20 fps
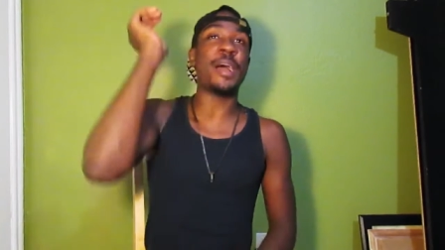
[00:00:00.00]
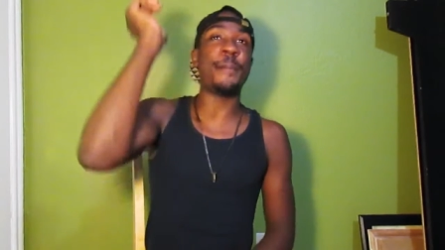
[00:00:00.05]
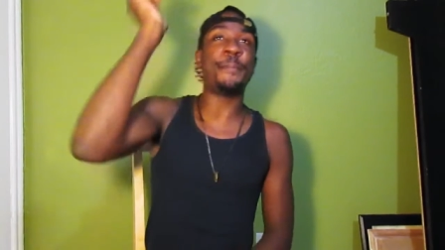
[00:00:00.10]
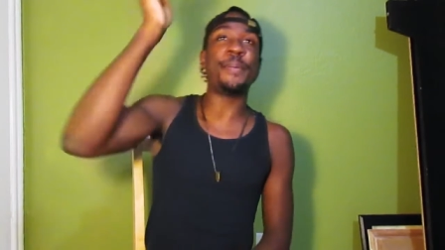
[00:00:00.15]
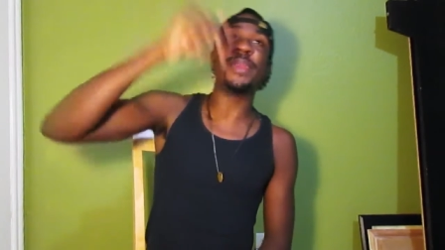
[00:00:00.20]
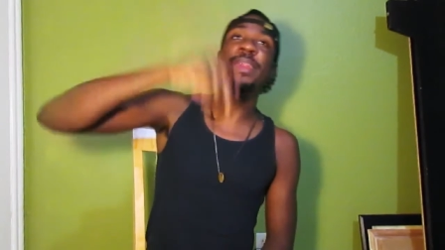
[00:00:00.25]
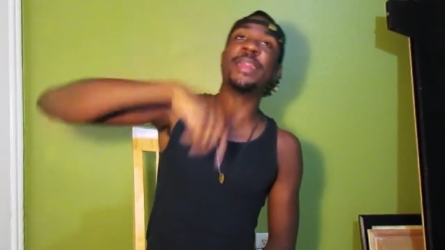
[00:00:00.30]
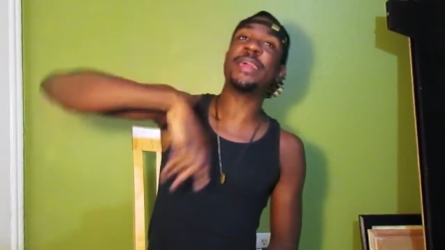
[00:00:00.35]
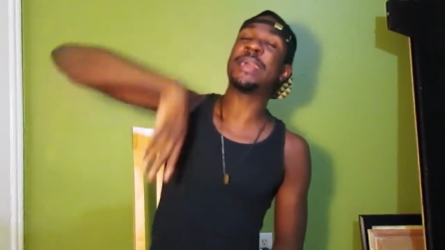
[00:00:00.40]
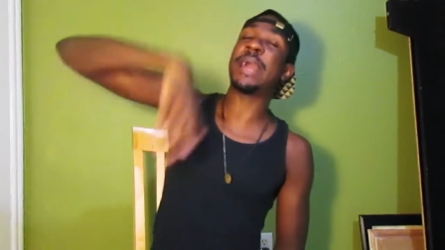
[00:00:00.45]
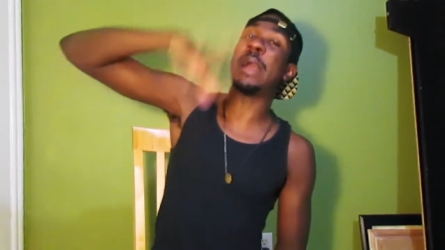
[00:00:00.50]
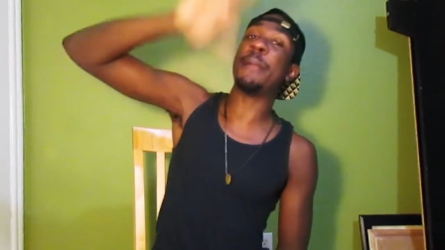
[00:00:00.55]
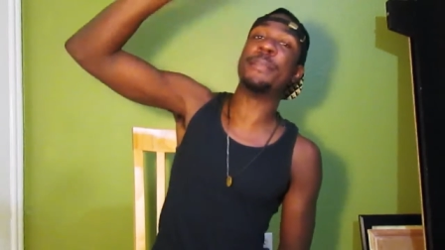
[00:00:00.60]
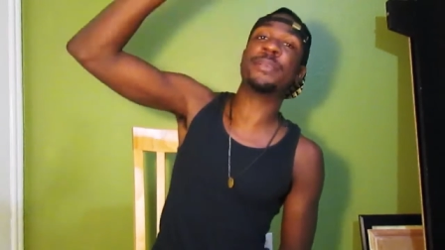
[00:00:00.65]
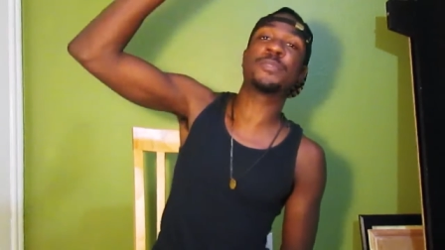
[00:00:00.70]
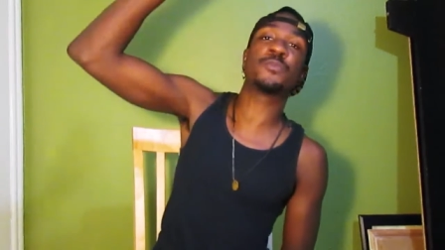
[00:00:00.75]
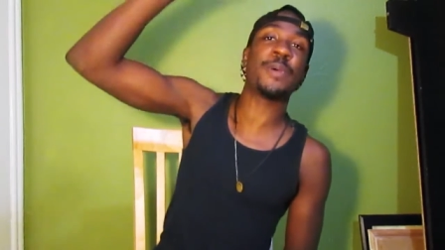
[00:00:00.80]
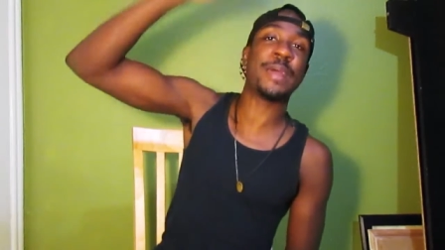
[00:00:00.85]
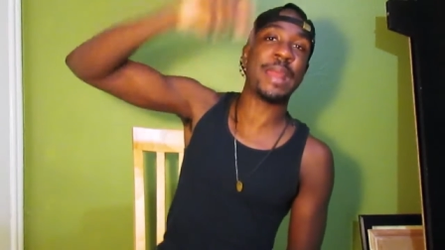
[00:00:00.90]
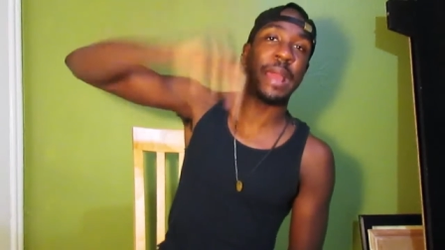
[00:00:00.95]
Y'all put in the
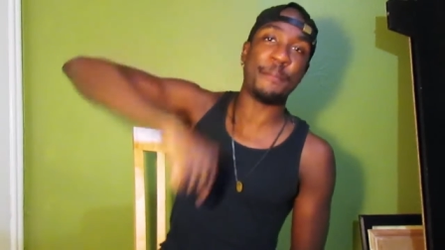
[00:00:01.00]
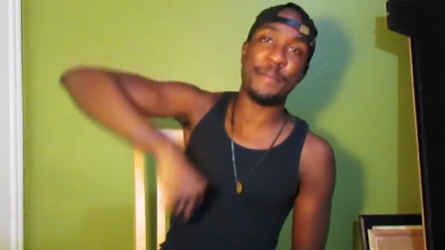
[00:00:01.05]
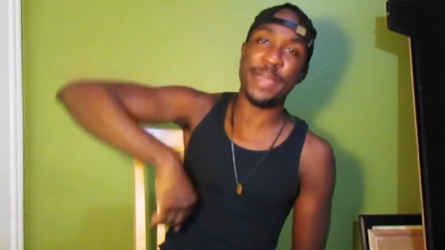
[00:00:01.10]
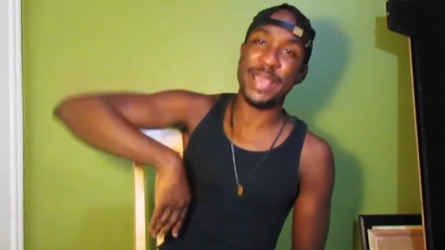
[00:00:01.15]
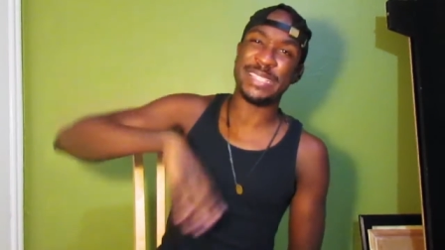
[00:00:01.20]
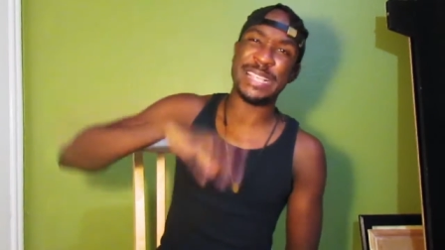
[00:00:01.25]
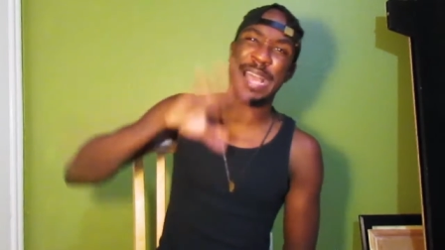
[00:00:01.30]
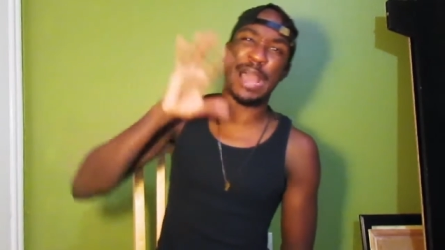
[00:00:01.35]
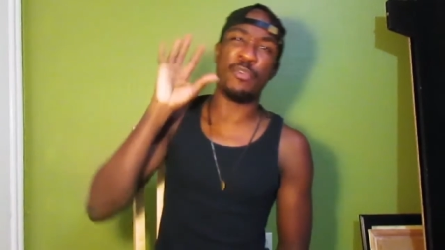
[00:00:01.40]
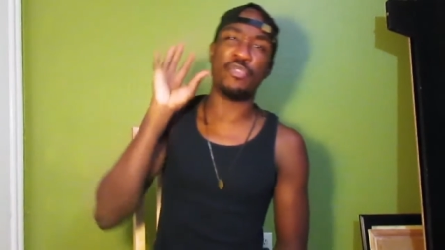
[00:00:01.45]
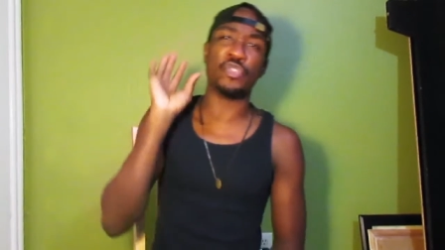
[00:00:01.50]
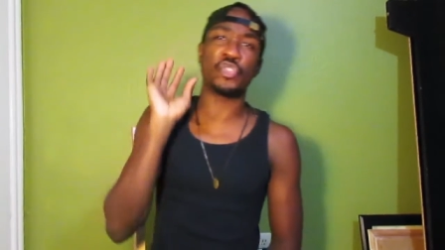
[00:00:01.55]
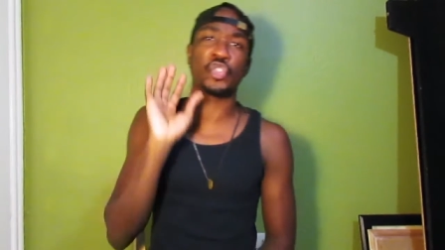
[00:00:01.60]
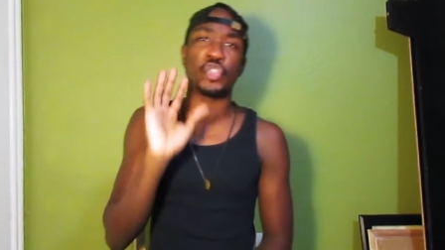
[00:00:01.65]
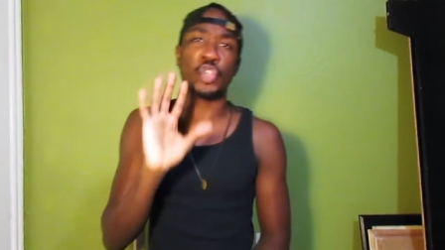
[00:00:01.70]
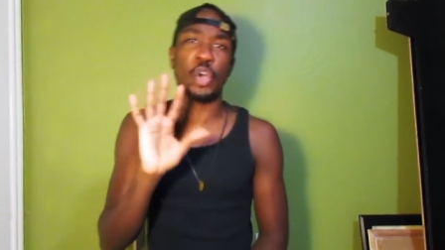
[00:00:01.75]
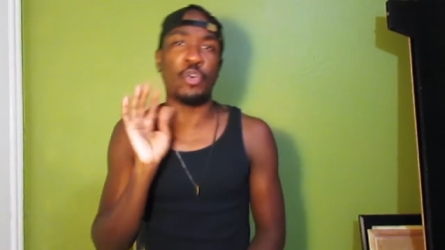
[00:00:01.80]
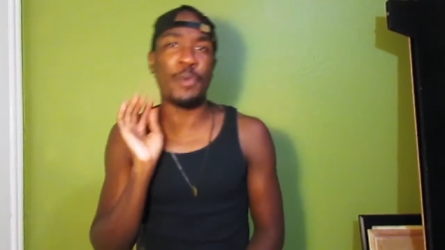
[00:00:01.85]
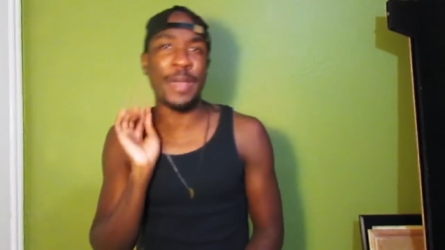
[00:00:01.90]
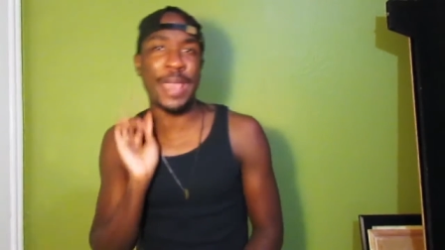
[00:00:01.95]
comments what I missed. I was
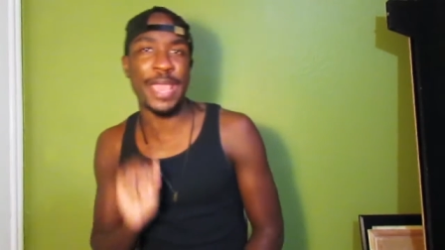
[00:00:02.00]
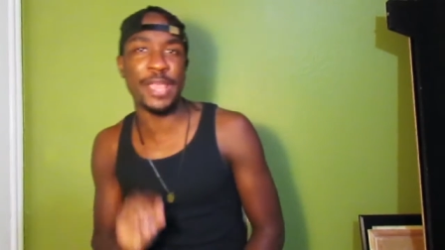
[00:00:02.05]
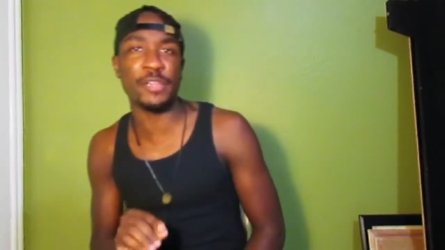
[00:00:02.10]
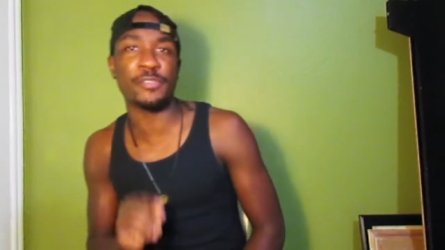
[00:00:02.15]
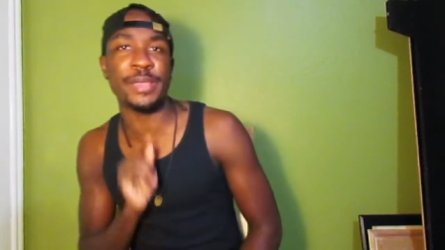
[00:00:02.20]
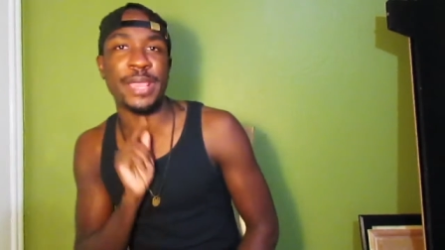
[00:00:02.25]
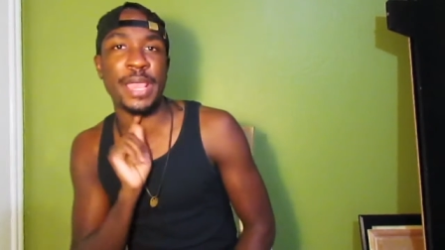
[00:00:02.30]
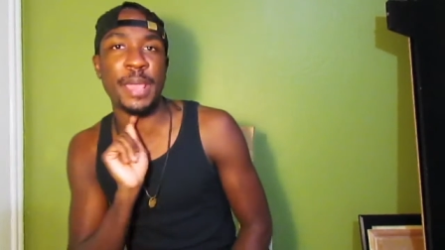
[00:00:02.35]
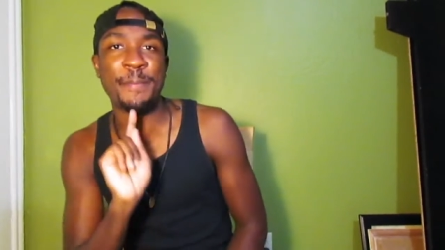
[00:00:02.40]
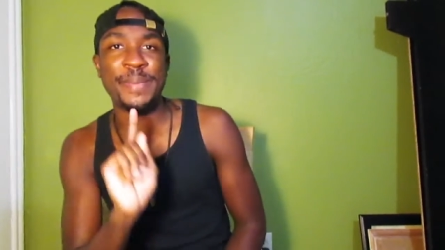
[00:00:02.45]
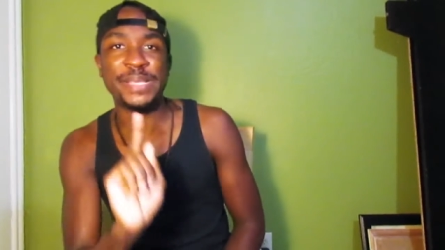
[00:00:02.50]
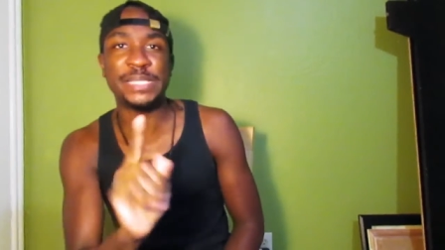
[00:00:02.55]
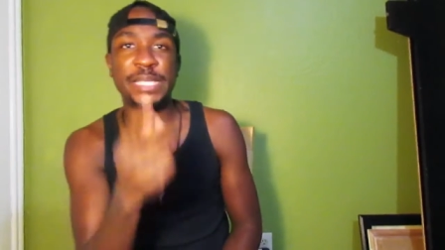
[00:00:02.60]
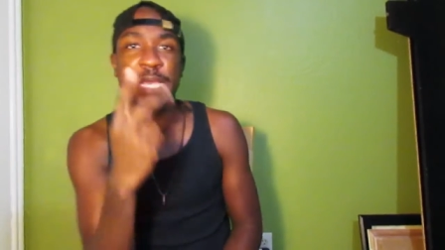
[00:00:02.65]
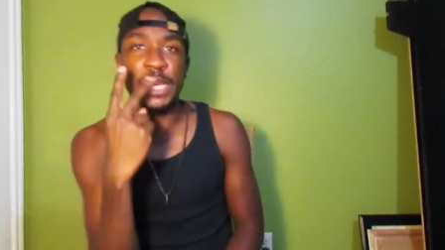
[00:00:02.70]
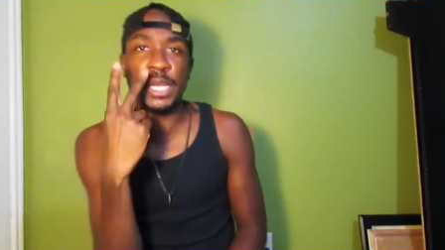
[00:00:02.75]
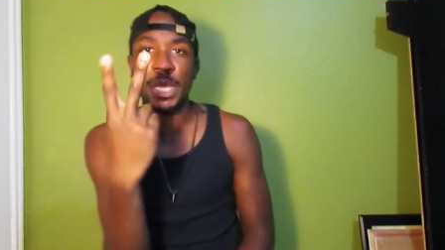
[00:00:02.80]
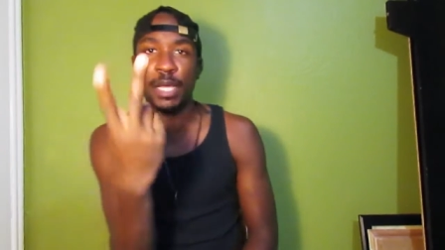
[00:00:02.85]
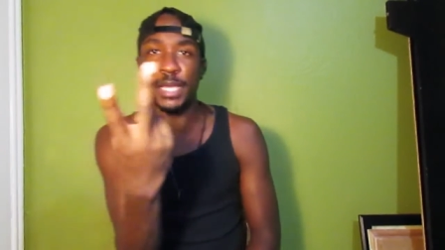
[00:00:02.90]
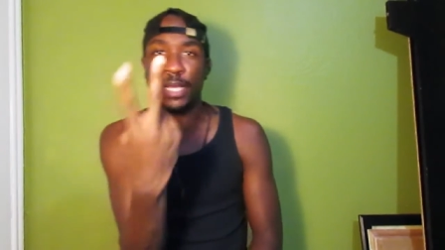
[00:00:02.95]
so angry.
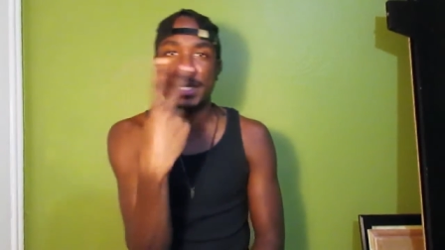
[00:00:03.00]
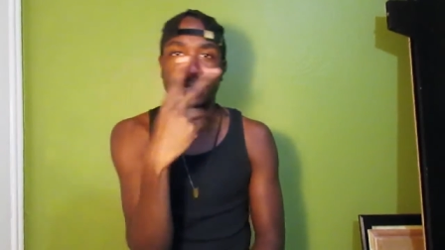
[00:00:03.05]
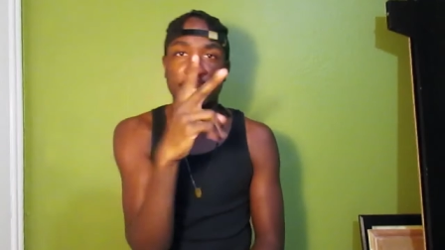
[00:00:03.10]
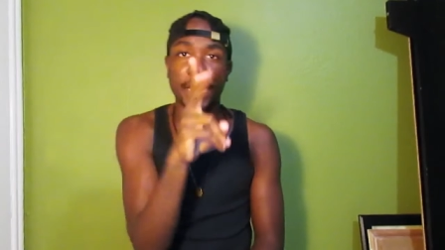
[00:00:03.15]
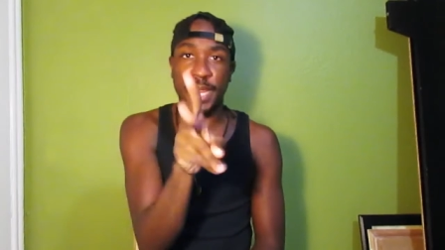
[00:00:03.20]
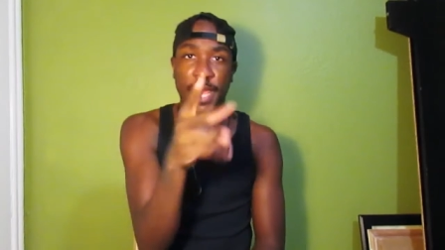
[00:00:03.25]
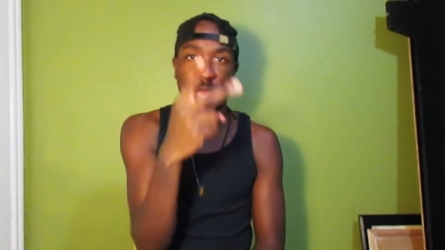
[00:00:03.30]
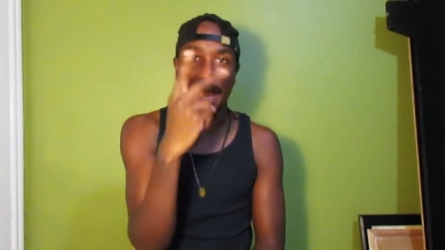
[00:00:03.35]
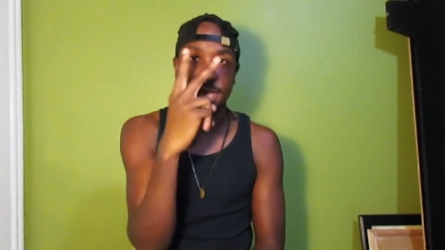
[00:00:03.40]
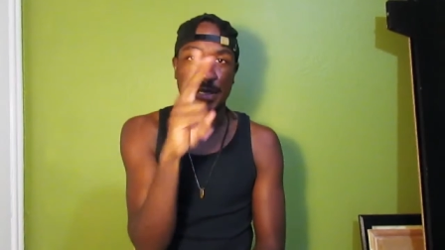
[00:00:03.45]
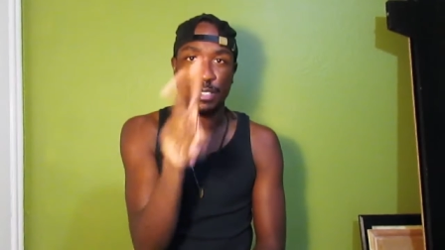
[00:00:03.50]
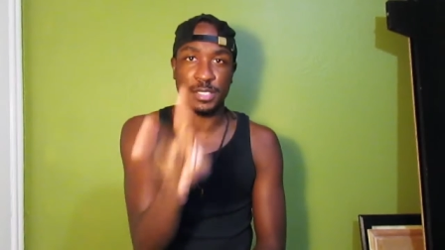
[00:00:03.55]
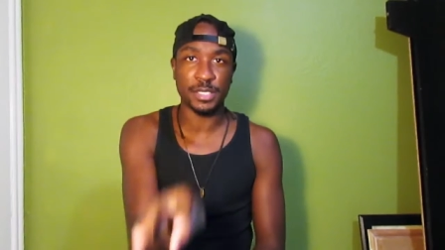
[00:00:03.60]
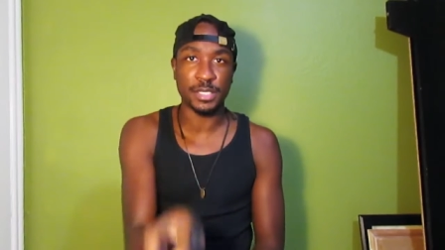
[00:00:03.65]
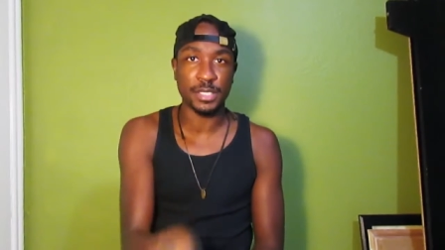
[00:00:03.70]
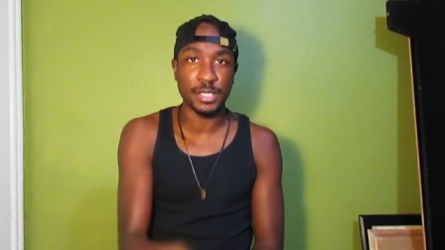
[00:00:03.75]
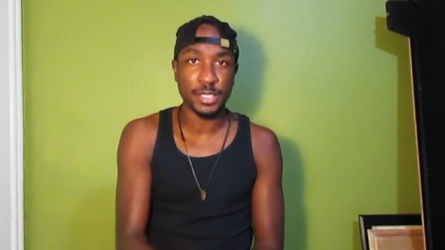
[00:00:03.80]
NBC, look into this.